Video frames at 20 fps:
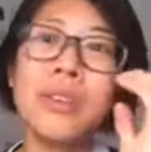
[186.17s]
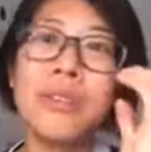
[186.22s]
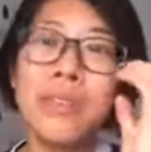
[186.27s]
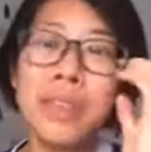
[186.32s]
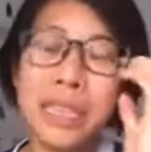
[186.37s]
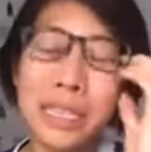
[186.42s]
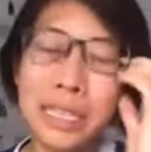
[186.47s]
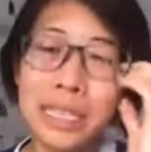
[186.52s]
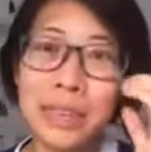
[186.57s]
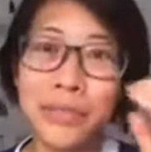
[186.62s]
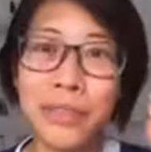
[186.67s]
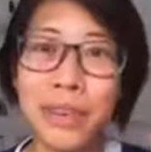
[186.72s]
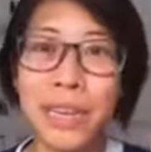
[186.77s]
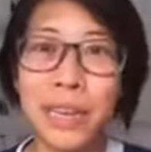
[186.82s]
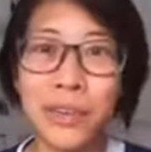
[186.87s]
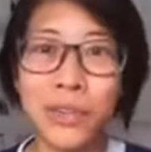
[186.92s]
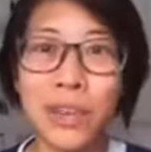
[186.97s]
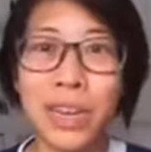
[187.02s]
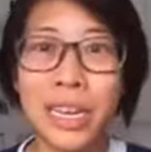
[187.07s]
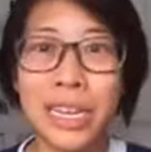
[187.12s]
of these different
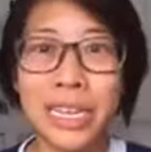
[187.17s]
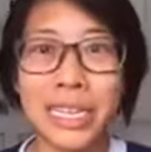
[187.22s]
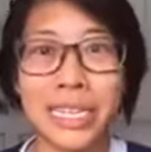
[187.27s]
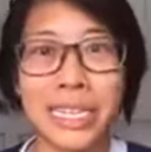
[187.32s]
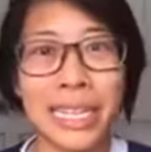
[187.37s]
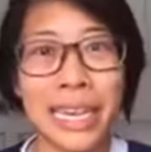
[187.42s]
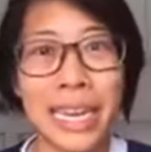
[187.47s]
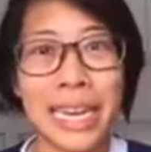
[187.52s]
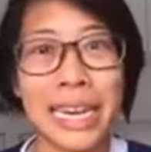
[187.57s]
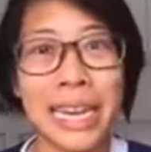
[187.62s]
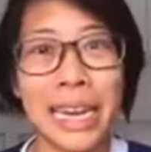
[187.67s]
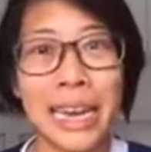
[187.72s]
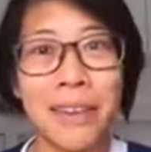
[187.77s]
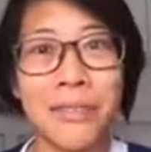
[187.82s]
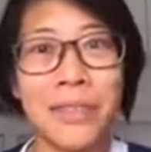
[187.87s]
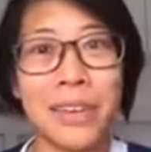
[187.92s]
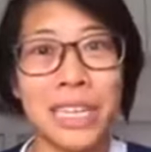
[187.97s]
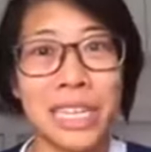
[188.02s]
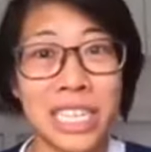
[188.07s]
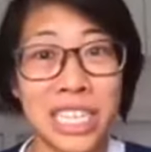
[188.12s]
ingredients can
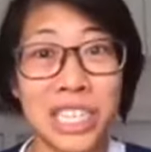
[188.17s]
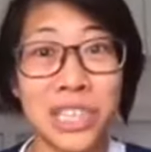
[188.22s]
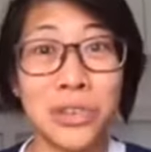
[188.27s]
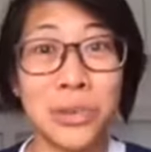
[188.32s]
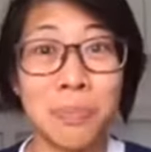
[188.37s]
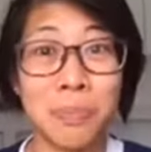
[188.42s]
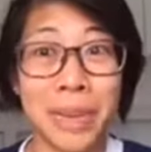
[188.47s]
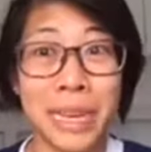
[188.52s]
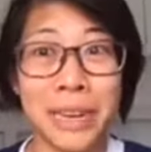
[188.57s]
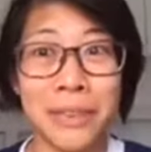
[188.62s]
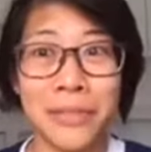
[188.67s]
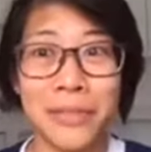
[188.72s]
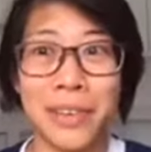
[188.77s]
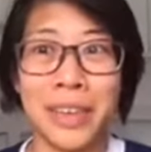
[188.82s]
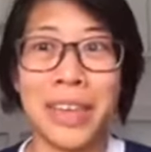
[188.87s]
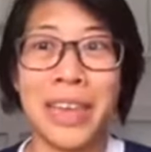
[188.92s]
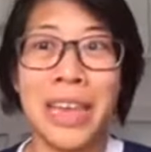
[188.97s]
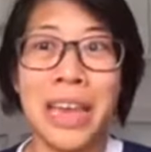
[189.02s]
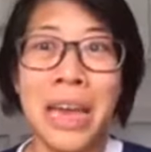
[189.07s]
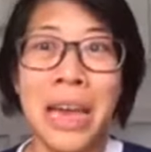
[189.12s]
have an additional
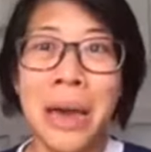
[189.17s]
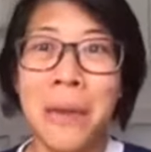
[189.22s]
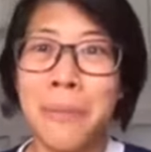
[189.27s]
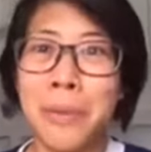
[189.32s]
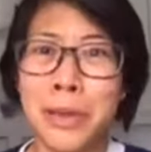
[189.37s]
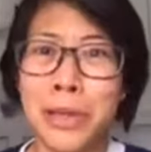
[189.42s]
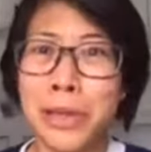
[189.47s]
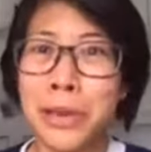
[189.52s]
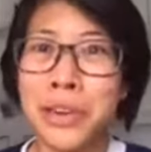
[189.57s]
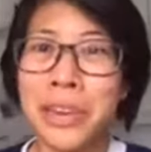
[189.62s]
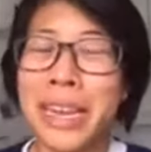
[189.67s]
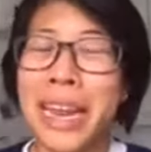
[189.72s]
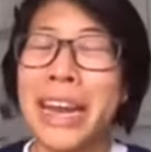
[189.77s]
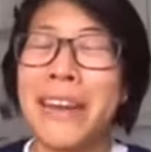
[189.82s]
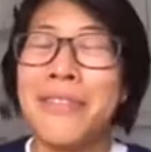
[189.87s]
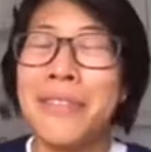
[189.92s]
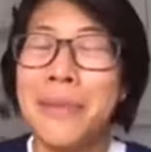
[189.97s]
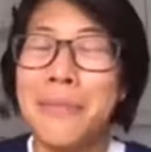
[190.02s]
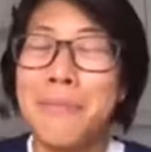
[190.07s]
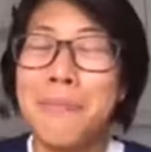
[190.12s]
benefit, but you could
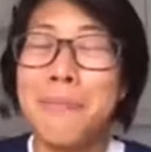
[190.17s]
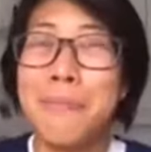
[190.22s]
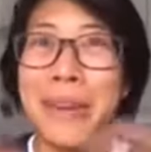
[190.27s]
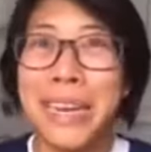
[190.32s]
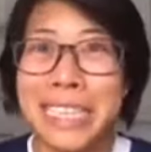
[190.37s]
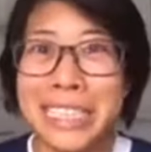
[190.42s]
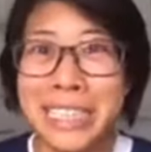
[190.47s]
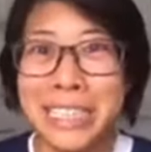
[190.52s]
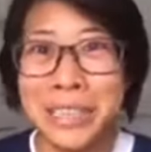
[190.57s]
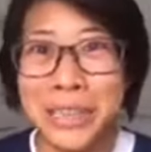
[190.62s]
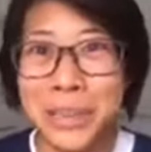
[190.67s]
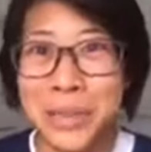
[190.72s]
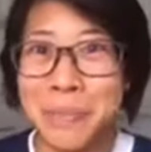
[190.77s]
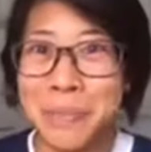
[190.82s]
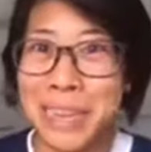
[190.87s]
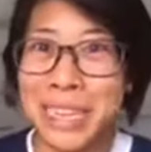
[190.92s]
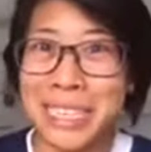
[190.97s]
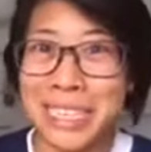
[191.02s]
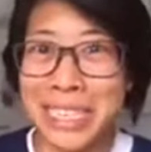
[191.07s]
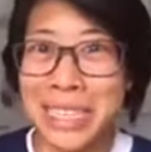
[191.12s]
have the best
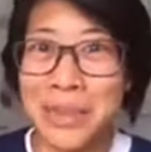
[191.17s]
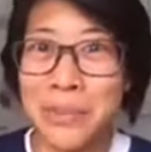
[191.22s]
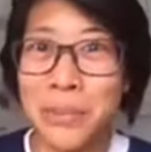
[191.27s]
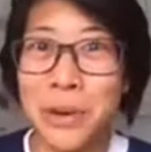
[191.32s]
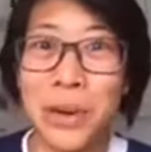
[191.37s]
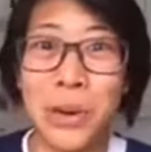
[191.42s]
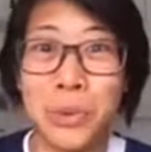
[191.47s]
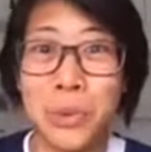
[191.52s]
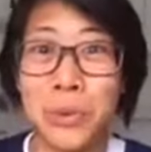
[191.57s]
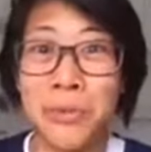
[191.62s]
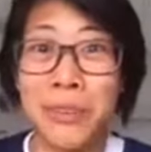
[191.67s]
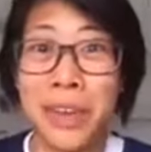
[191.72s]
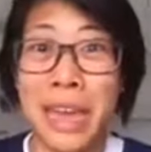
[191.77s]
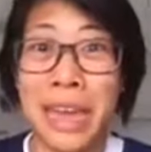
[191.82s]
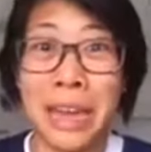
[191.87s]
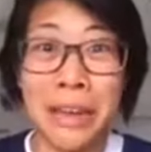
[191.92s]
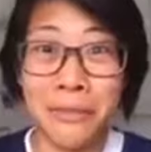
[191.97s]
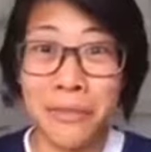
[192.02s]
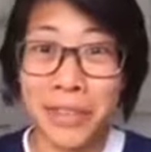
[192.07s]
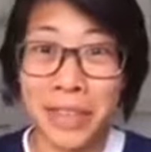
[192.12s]
toothpaste in the world with
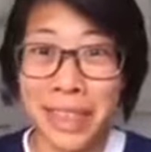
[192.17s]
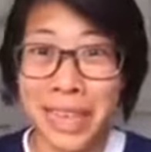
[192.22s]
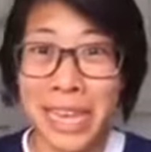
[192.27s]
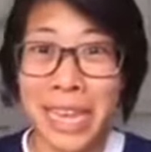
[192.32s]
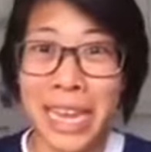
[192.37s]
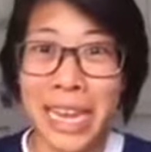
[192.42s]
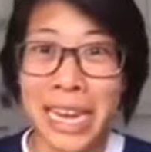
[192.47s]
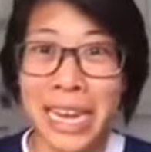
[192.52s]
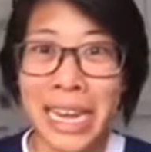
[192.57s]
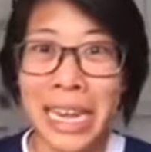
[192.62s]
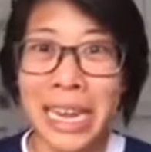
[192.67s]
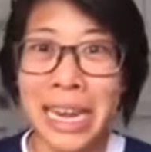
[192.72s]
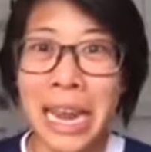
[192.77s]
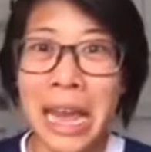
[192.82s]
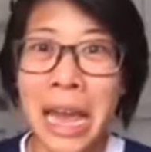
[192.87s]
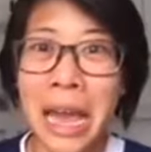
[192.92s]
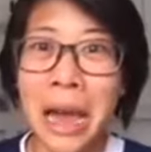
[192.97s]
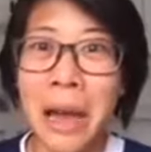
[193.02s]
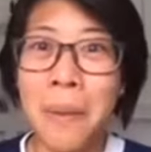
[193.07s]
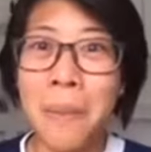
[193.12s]
everything in it,
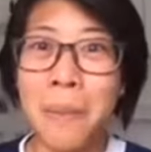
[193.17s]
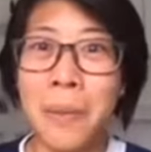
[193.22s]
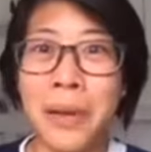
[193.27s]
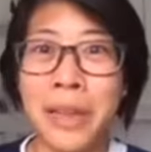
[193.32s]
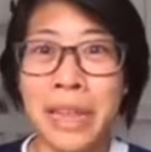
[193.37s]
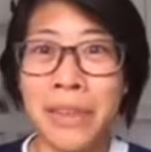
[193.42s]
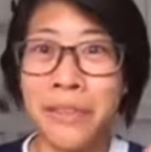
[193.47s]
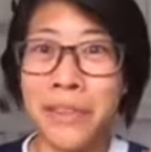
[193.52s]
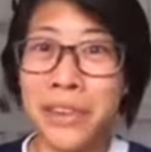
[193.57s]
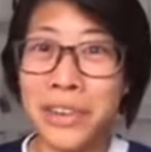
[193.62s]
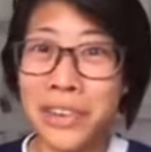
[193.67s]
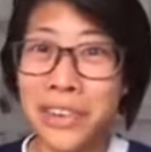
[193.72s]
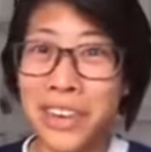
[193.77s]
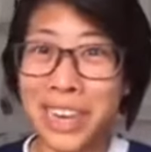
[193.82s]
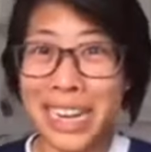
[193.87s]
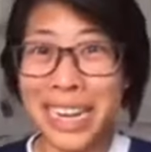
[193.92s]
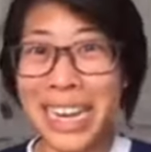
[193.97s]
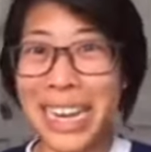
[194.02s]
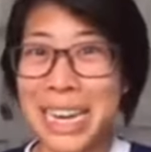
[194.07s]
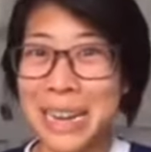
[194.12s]
but if you're
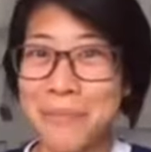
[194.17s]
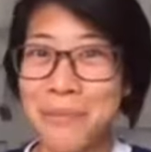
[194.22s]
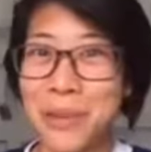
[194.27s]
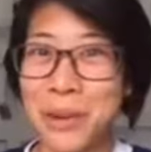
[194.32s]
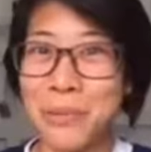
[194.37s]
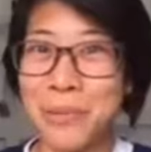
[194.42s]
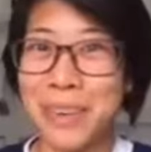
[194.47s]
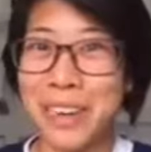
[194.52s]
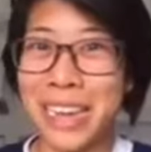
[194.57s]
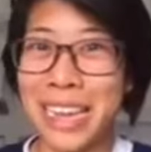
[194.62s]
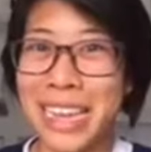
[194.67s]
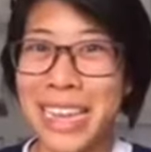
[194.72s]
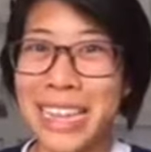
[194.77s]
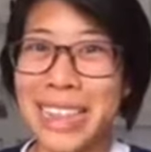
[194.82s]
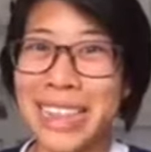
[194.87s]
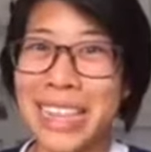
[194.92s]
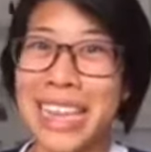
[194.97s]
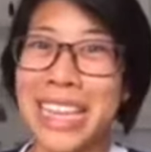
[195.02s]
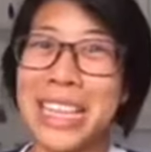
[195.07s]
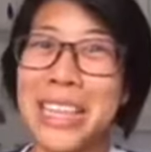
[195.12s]
not cleaning
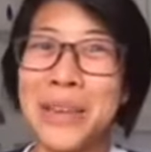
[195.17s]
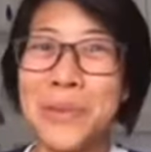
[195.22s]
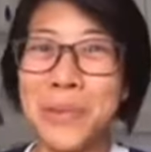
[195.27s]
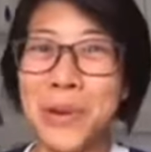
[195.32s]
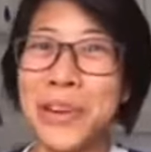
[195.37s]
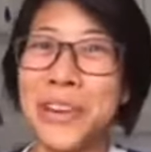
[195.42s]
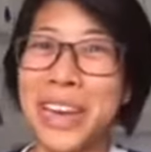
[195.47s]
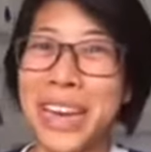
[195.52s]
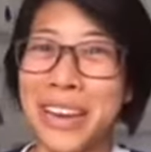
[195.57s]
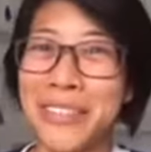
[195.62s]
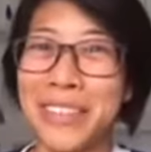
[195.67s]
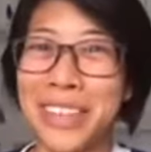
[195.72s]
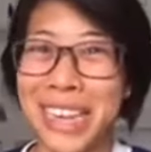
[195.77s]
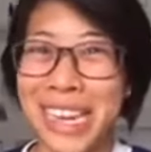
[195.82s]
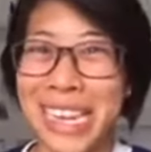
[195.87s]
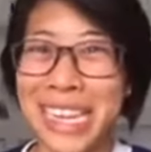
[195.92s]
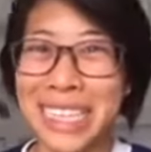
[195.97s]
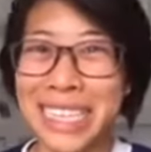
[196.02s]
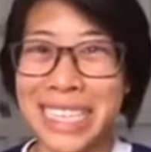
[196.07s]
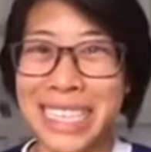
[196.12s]
properly, then you won't have
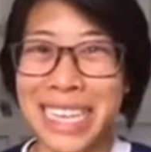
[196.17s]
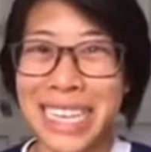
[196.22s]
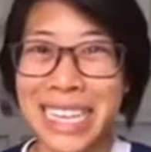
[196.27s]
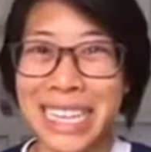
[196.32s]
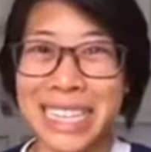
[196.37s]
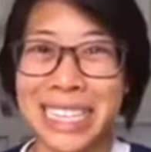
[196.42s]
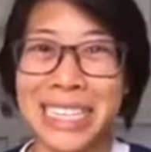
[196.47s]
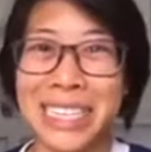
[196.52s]
clean teeth.